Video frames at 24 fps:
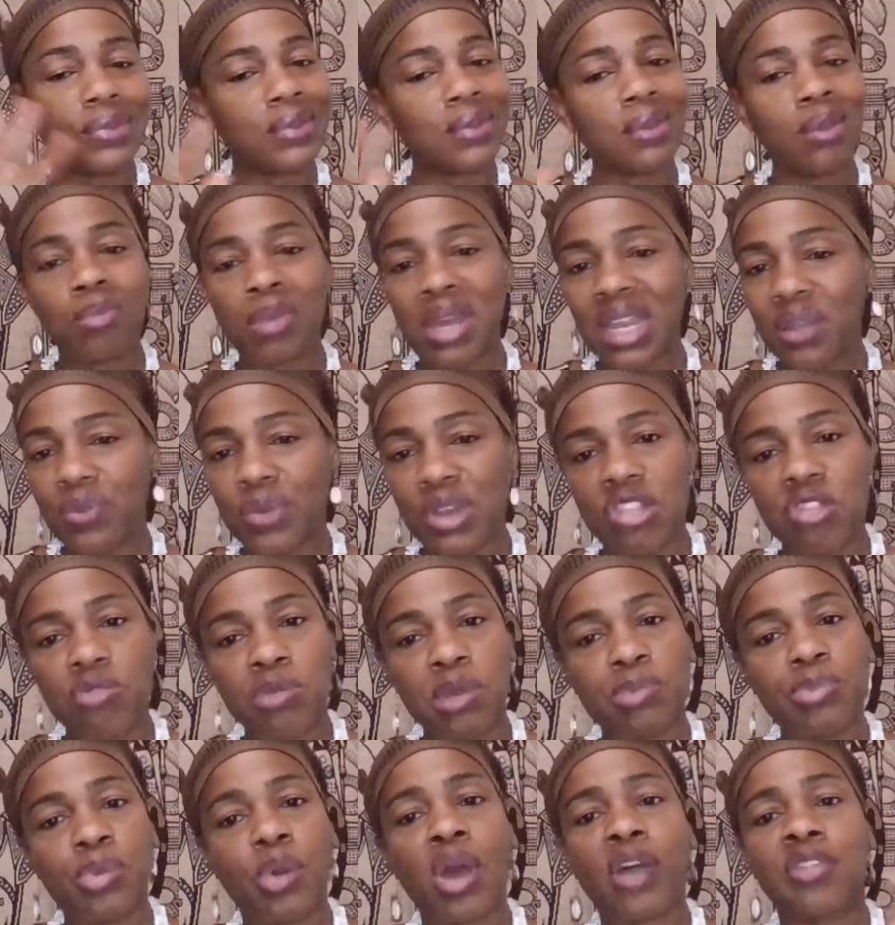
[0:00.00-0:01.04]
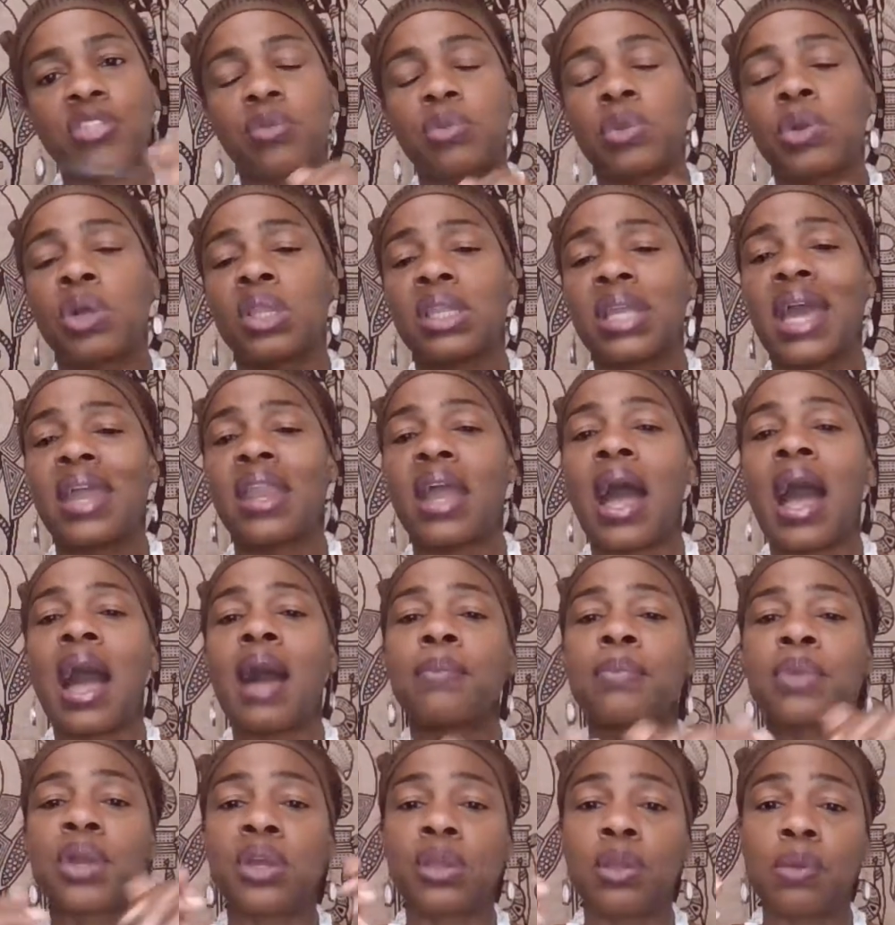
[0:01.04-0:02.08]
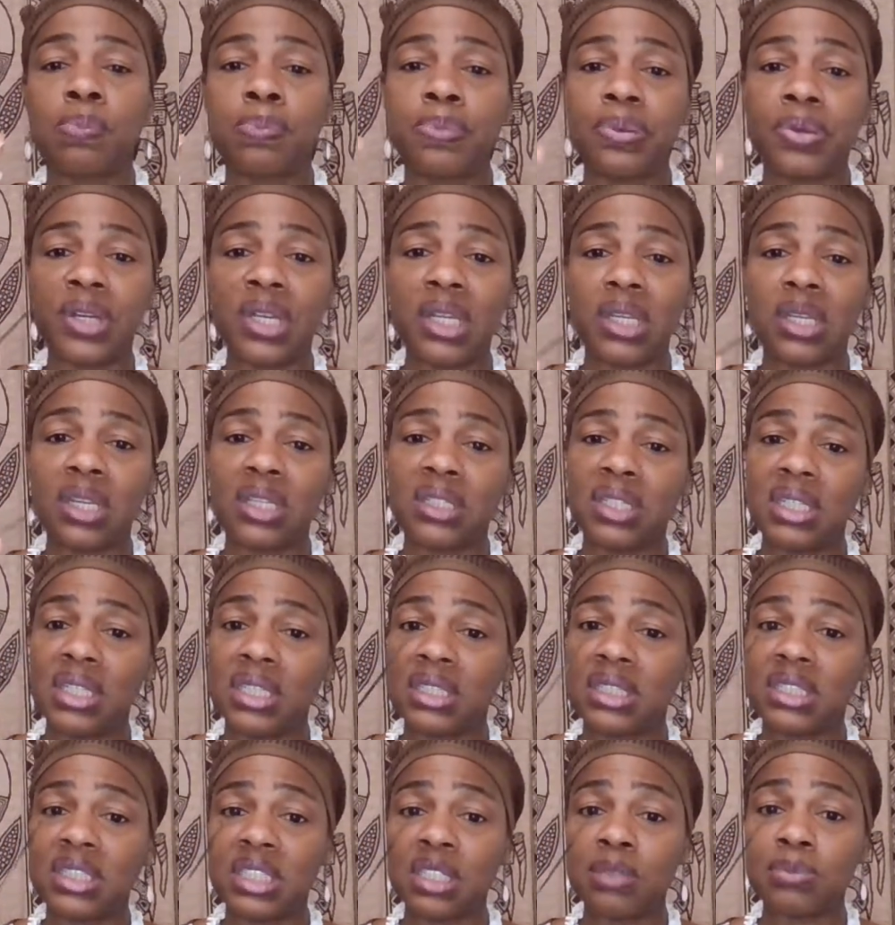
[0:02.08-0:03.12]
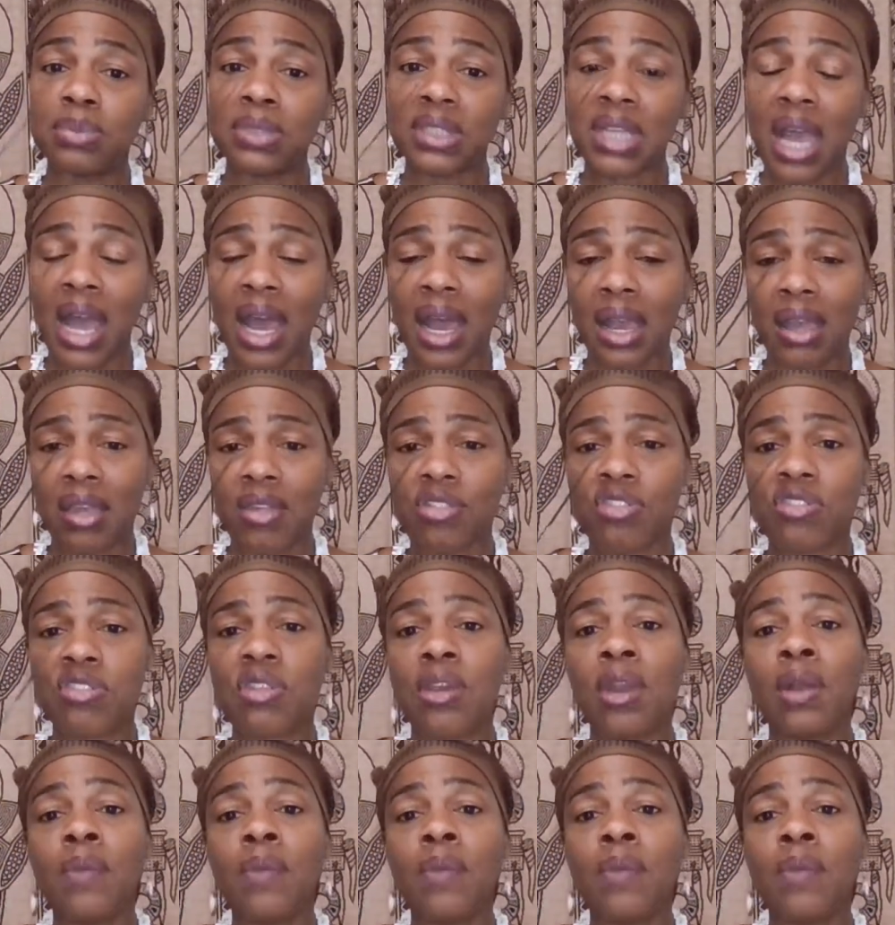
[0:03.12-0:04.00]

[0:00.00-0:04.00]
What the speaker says: Nobody wants to be bothered with all that. I'm gonna put these zip ties